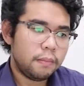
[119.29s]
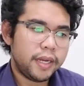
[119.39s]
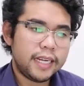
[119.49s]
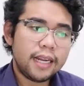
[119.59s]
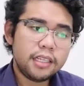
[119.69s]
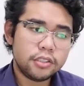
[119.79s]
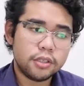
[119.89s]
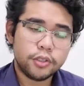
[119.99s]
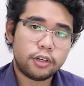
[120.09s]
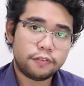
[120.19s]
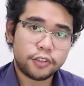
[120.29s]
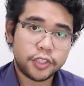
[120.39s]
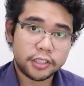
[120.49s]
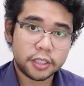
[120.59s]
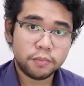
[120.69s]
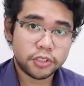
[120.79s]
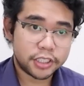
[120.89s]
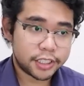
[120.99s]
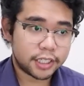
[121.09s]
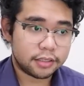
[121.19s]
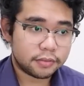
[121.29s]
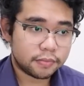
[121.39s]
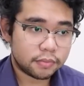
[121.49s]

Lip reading: My dad is also a frustrated musician.